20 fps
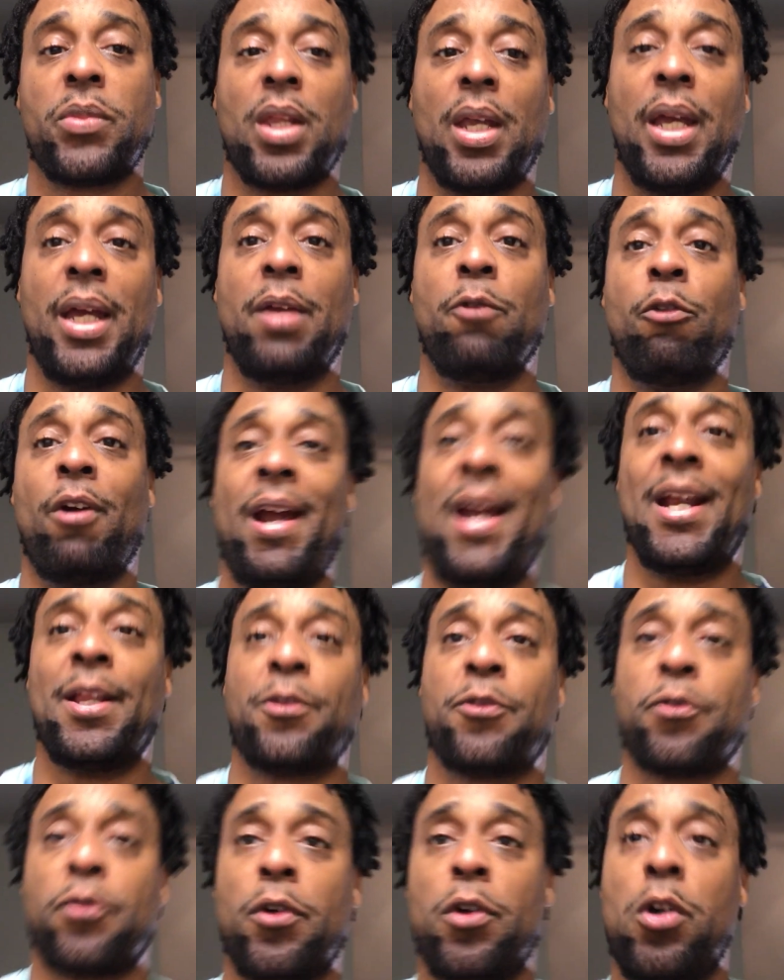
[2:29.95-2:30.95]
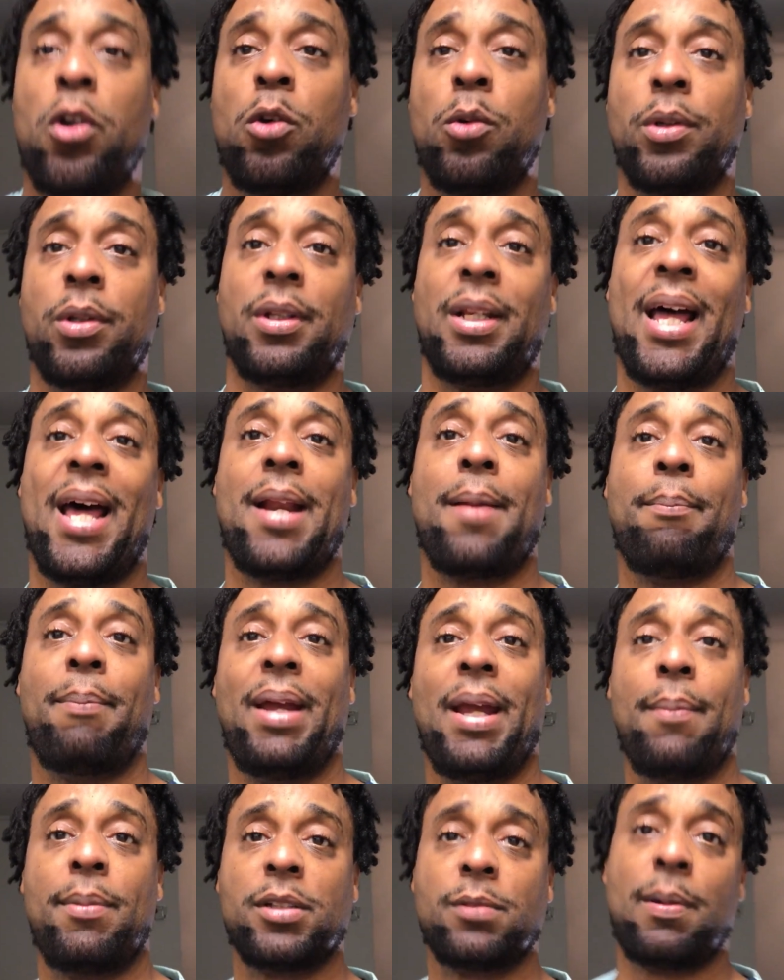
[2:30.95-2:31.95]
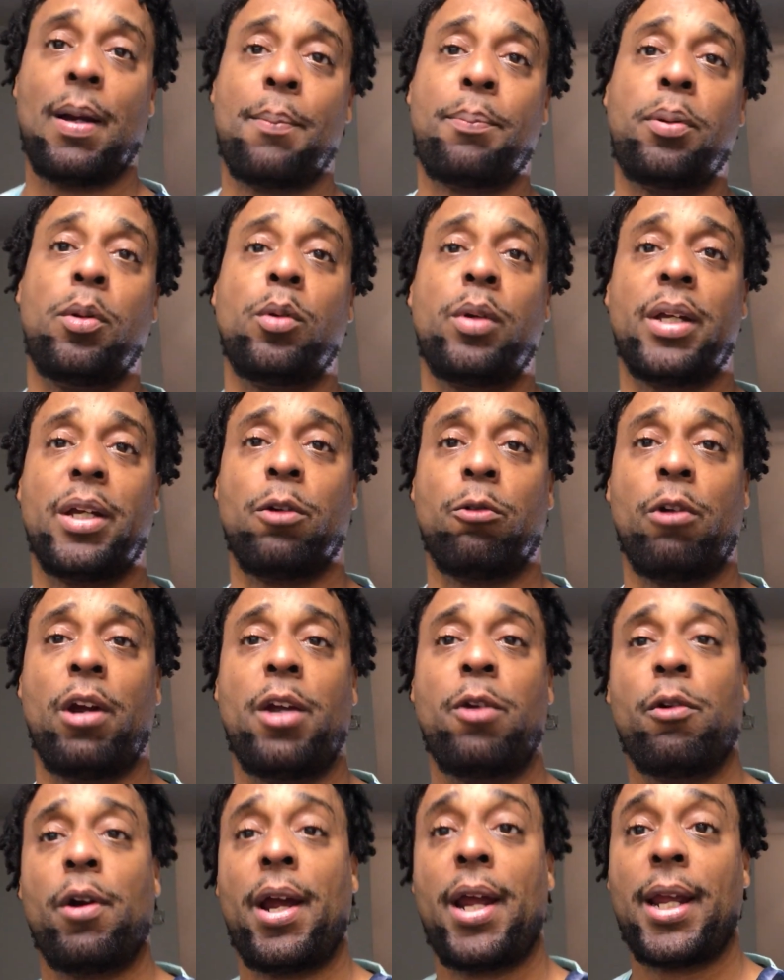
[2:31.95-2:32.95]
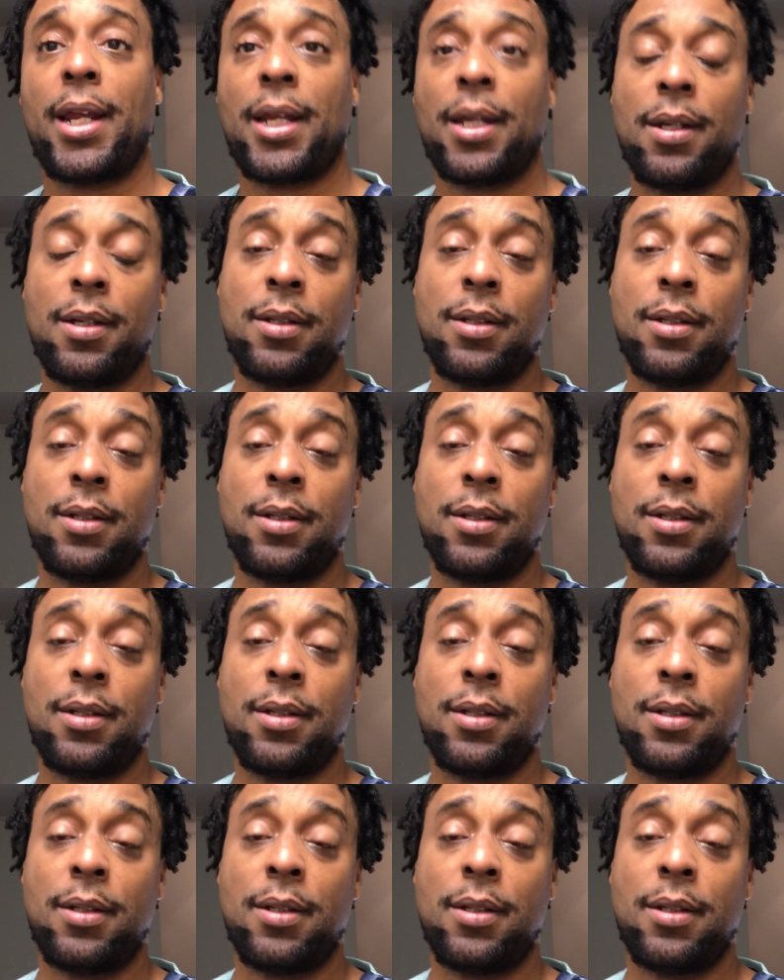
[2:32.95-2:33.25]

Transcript: and ran through and a lot of babies by Pookie and Ray Ray.